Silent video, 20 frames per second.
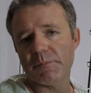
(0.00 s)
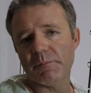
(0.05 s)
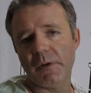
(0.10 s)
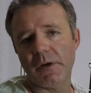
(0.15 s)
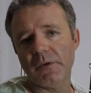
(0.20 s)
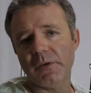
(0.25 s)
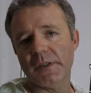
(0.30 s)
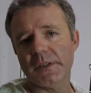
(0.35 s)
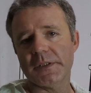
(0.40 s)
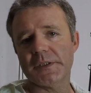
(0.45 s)

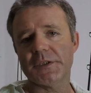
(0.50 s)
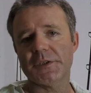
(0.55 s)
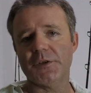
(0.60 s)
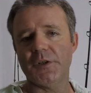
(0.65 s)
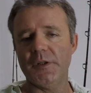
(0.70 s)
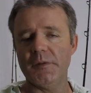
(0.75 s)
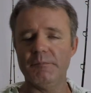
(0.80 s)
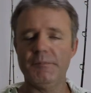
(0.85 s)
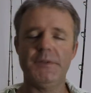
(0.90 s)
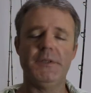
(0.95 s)
mullet
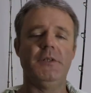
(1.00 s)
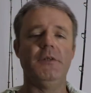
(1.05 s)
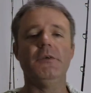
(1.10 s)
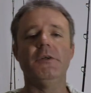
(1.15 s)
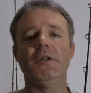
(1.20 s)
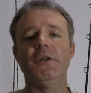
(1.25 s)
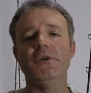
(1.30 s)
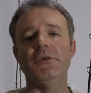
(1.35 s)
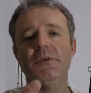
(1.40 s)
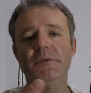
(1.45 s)
strips, you
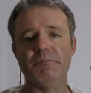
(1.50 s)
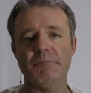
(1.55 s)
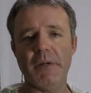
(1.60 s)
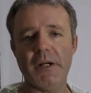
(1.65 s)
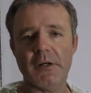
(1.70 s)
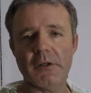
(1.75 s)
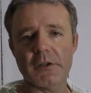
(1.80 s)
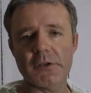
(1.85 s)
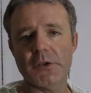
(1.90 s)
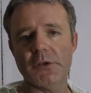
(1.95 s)
can use
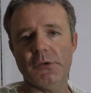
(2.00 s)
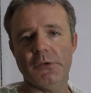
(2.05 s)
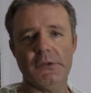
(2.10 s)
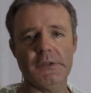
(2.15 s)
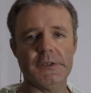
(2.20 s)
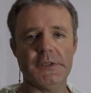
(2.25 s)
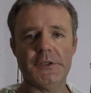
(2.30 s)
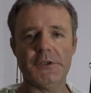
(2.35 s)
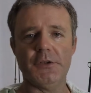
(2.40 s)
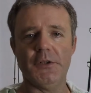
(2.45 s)

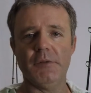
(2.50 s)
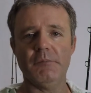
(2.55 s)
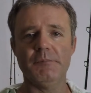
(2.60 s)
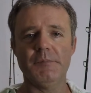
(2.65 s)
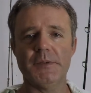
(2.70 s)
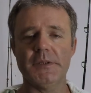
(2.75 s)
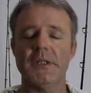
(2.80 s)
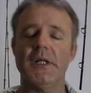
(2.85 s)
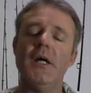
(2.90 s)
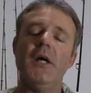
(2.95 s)
barracuda
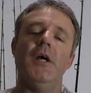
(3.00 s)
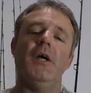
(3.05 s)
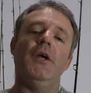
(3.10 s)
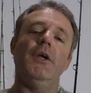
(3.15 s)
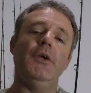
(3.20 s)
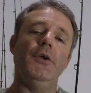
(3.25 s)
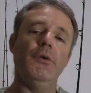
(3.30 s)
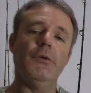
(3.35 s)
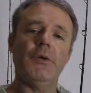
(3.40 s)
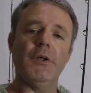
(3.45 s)
strips,
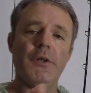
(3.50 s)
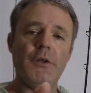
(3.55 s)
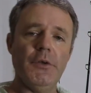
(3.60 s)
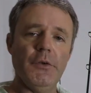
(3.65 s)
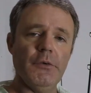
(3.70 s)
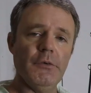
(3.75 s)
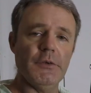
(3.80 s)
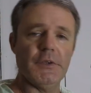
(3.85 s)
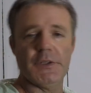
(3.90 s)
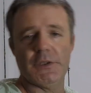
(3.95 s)
you can
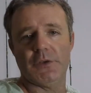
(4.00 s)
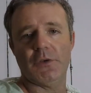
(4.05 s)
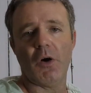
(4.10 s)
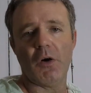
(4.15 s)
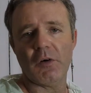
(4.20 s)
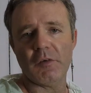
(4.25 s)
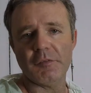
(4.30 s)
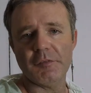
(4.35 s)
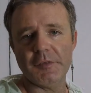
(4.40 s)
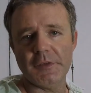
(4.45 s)
use
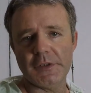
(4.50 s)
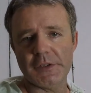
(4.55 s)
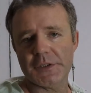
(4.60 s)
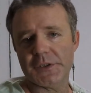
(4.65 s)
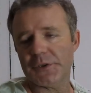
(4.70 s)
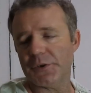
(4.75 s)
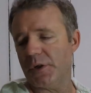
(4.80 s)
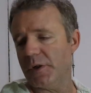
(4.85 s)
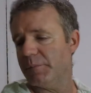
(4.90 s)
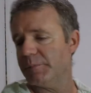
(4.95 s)
dolphin
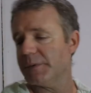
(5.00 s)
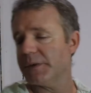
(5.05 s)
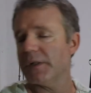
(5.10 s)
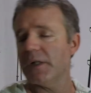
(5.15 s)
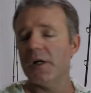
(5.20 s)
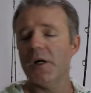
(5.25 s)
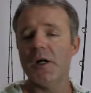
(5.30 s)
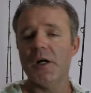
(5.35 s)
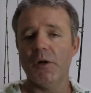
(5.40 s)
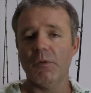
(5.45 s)

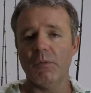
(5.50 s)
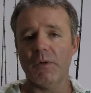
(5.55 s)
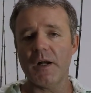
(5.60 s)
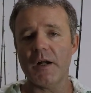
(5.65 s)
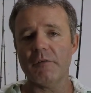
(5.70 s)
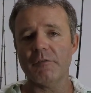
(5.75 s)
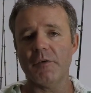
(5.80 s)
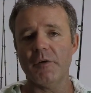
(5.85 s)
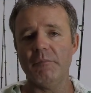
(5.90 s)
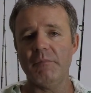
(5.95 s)
strips,
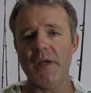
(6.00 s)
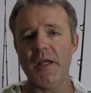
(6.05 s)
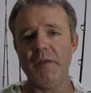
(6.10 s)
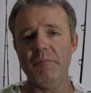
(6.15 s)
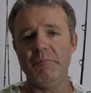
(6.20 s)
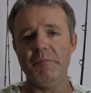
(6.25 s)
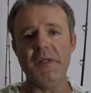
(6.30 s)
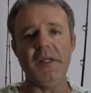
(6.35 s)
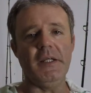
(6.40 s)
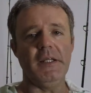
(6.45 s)
whatever it may
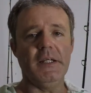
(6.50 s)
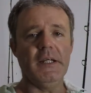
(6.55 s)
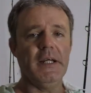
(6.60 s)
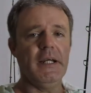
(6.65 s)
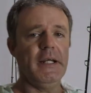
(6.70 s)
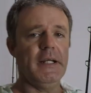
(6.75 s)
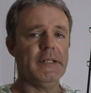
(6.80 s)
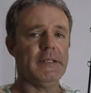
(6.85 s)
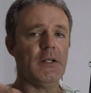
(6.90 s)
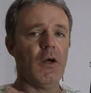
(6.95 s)
be.
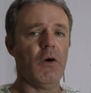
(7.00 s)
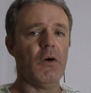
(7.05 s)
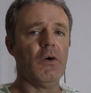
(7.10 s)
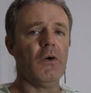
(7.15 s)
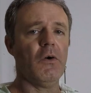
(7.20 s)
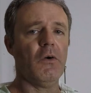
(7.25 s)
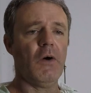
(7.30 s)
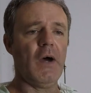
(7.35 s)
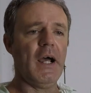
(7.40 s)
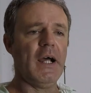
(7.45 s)
It
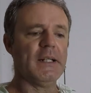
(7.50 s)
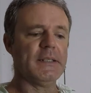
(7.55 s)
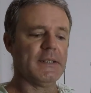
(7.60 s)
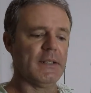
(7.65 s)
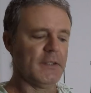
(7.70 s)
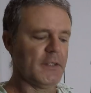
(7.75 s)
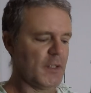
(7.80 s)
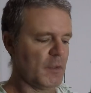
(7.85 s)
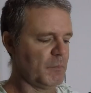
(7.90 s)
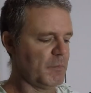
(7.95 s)
all adds
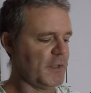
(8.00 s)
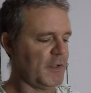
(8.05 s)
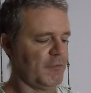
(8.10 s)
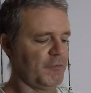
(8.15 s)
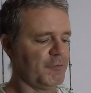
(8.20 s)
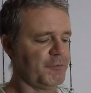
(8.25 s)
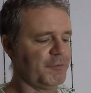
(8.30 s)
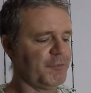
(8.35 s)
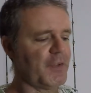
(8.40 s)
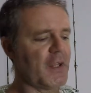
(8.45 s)
a little bit of
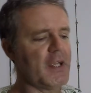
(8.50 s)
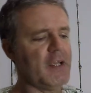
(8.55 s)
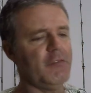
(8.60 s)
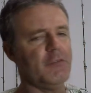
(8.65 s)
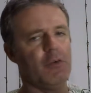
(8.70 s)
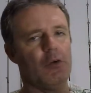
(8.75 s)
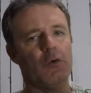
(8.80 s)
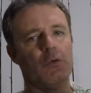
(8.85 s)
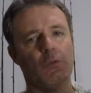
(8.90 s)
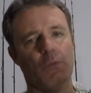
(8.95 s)

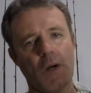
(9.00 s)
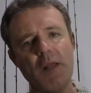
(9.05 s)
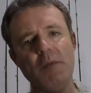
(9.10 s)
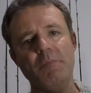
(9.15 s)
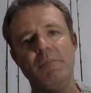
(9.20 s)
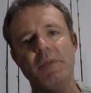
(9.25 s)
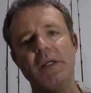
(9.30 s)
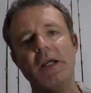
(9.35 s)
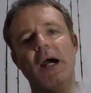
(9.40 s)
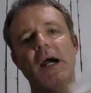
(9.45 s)
flavor
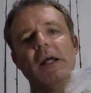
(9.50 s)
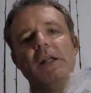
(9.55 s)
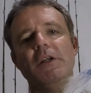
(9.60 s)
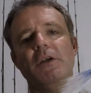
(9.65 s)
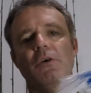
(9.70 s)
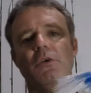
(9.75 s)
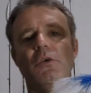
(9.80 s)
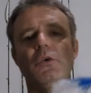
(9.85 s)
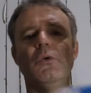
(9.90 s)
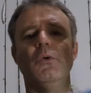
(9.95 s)
right behind
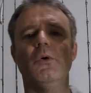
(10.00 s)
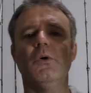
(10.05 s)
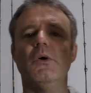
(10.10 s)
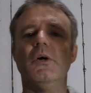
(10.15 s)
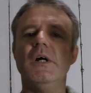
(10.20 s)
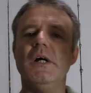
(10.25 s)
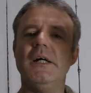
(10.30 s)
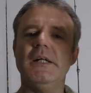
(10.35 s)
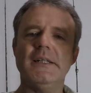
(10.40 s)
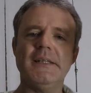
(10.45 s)
your lure
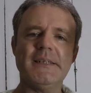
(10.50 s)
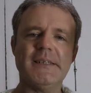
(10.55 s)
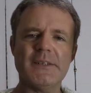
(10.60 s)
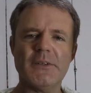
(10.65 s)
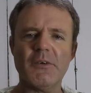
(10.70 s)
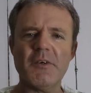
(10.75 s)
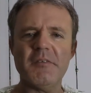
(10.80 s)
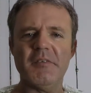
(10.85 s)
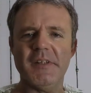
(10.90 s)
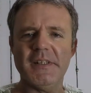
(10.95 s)
to
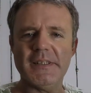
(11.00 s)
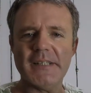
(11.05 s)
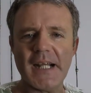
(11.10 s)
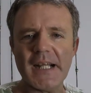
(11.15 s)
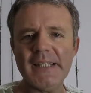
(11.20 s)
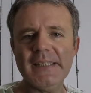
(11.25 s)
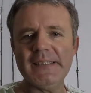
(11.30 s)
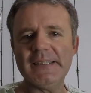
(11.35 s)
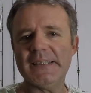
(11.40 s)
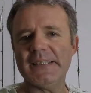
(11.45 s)
sort of
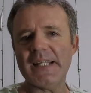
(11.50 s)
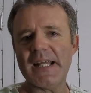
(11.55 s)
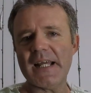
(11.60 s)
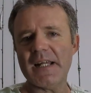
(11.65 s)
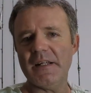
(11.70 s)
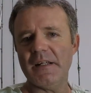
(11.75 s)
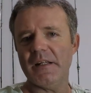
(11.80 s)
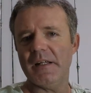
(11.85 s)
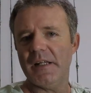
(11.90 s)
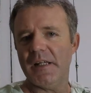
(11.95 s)
entice
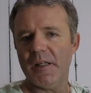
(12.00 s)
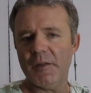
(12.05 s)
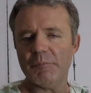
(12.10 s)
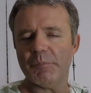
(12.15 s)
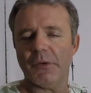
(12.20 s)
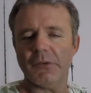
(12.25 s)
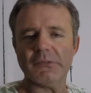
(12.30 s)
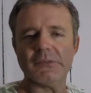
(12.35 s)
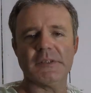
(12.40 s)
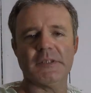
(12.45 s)
that
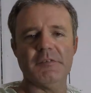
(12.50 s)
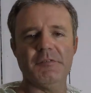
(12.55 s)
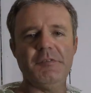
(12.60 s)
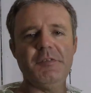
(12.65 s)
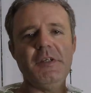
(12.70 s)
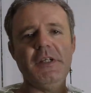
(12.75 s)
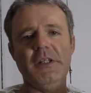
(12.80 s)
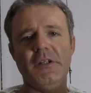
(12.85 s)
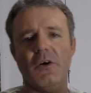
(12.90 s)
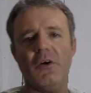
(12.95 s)
impulse to
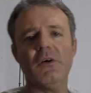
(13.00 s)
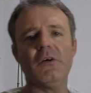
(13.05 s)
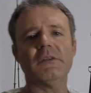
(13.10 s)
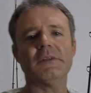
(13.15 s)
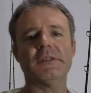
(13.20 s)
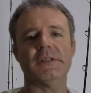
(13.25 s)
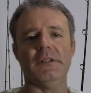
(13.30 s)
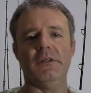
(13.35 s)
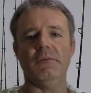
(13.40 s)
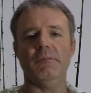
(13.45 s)
feed
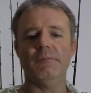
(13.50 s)
also.